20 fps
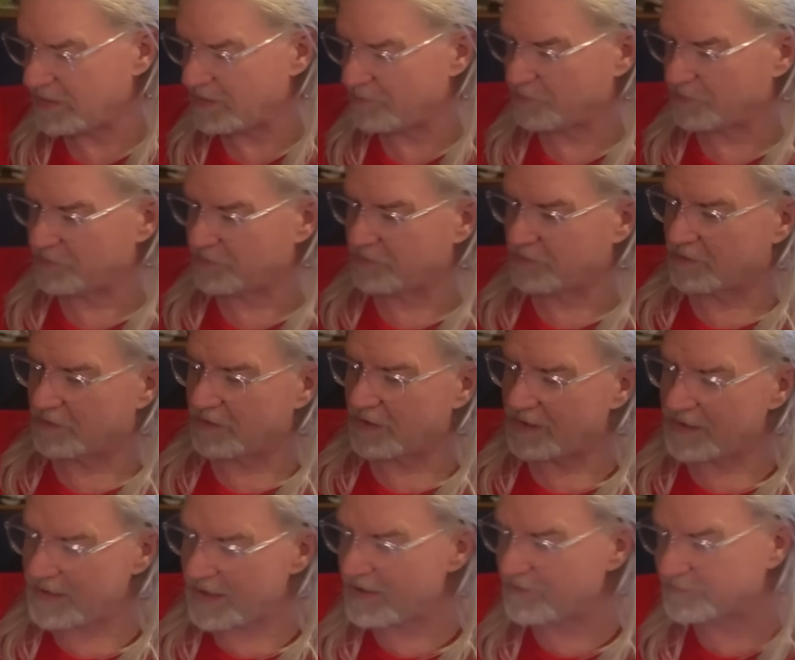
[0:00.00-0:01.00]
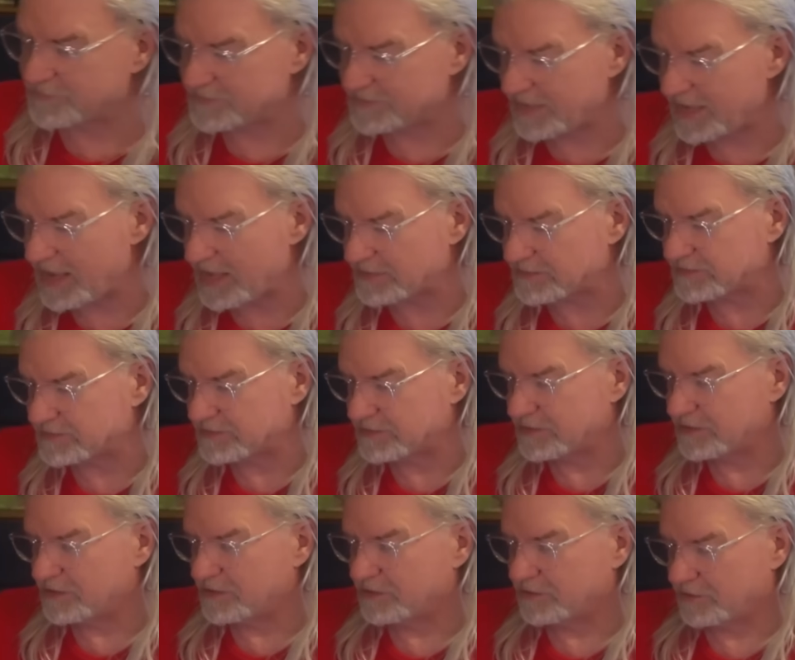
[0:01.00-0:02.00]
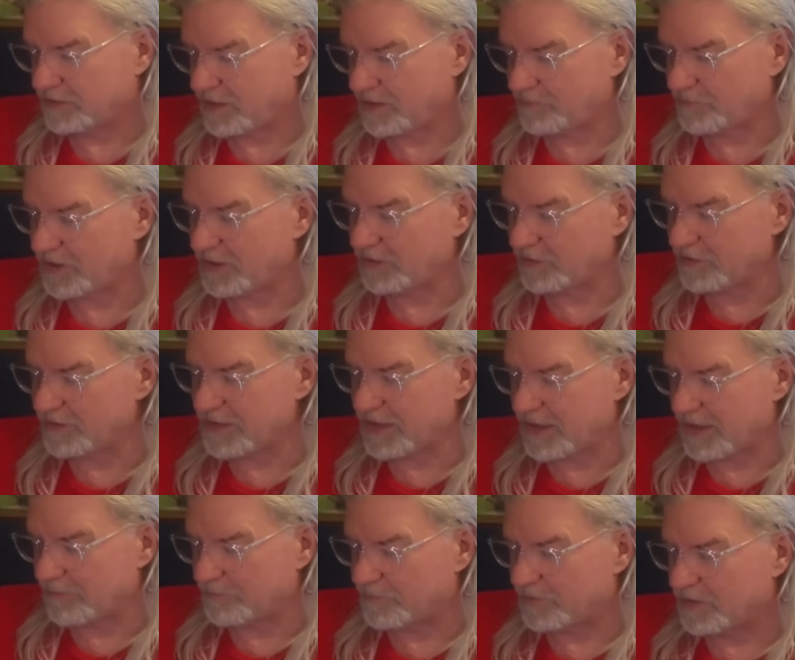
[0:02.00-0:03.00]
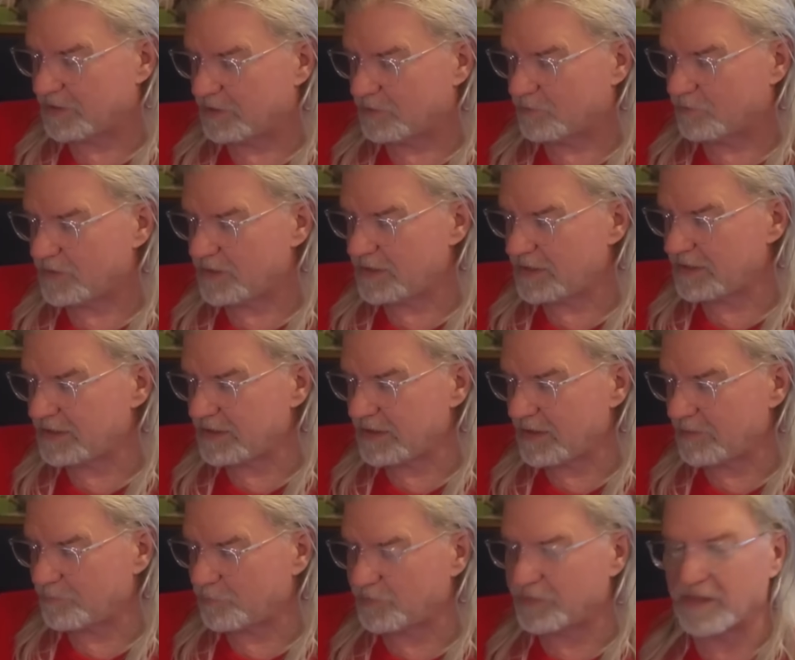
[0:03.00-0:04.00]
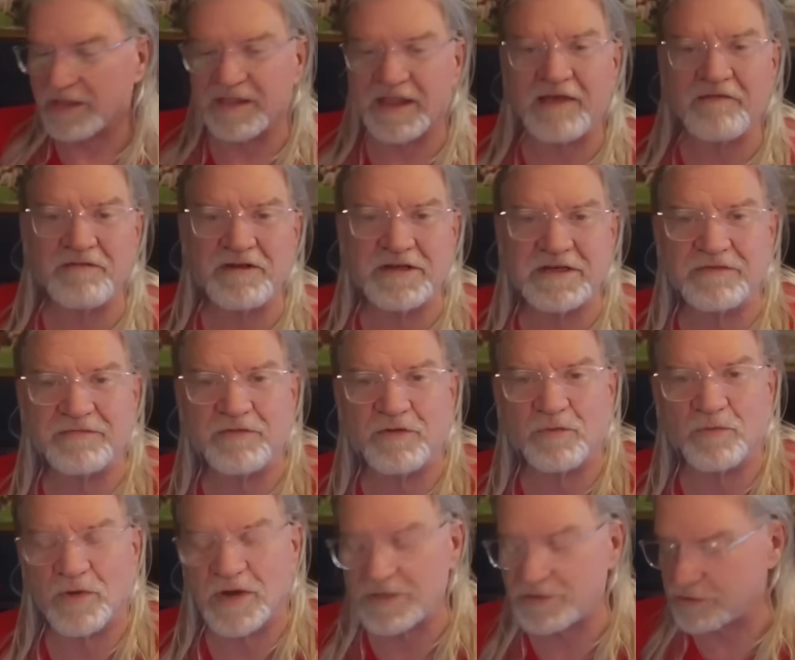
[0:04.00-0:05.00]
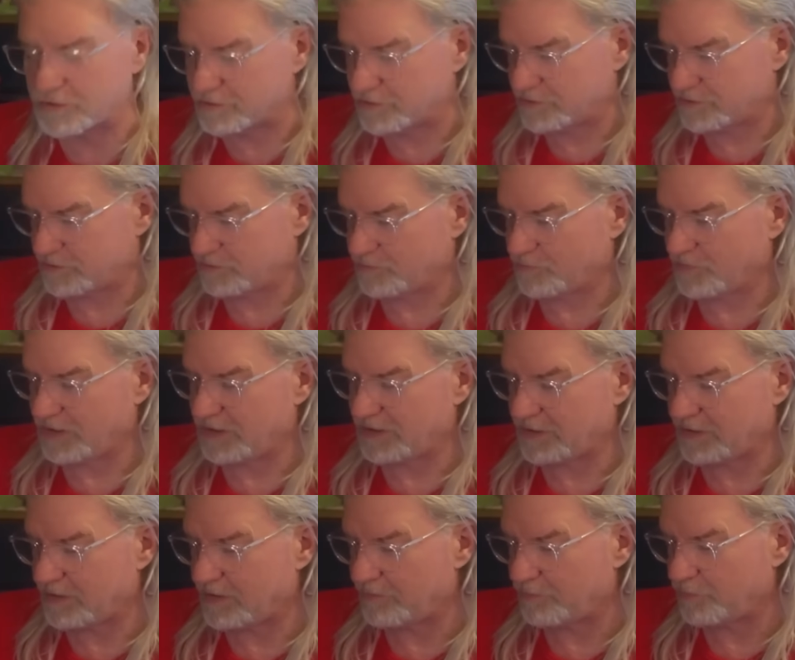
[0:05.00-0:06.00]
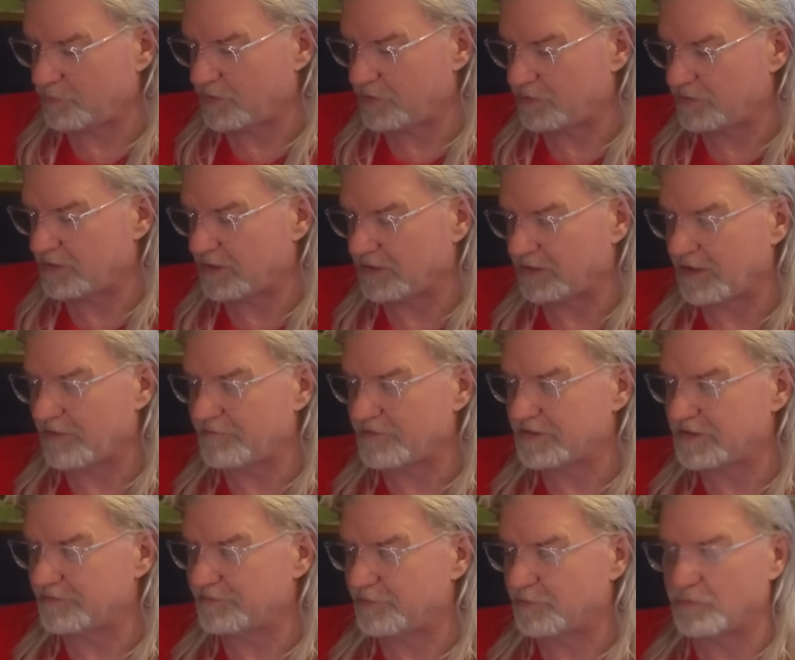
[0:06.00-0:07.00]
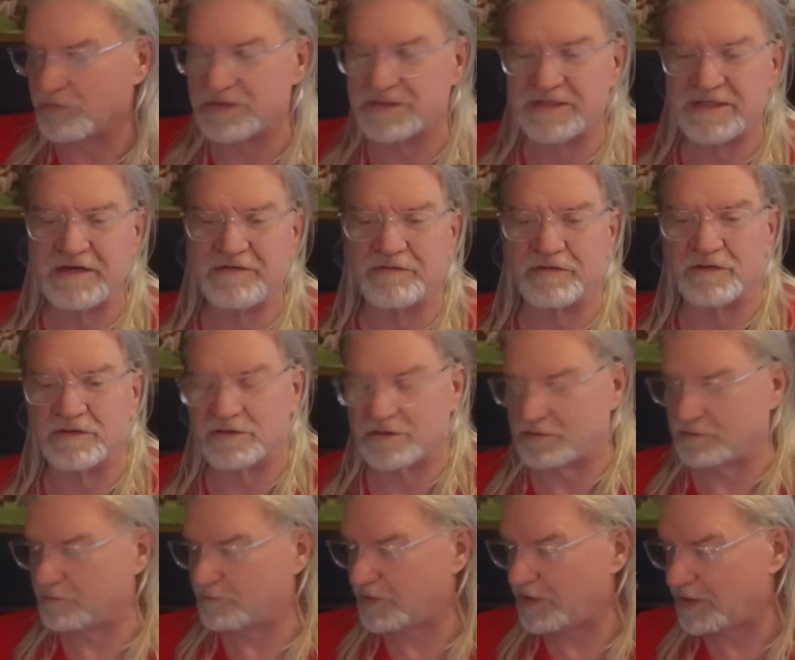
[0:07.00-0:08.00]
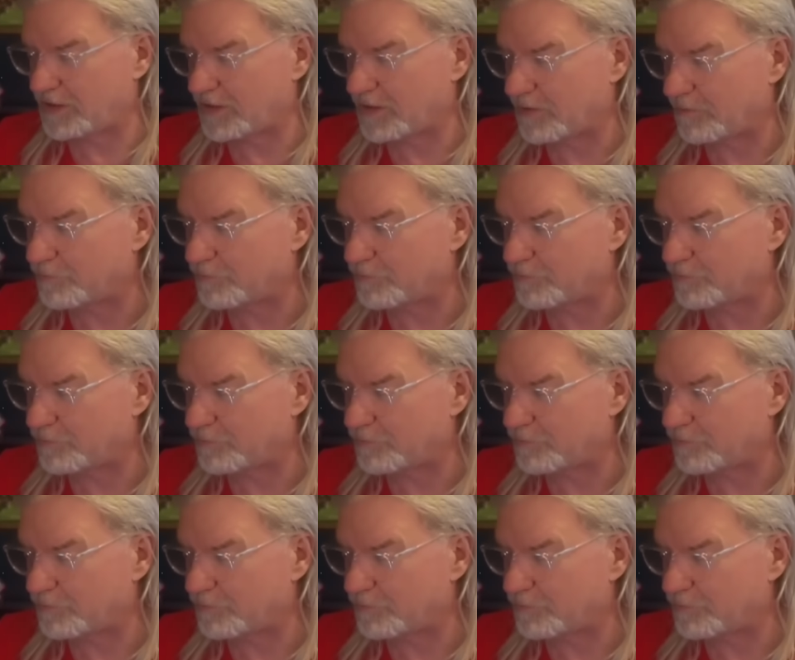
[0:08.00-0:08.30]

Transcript: with, I have stats. And I'm going to look at them. We ended up with 11 different rushers. We ended up with 11 different receivers. We ended up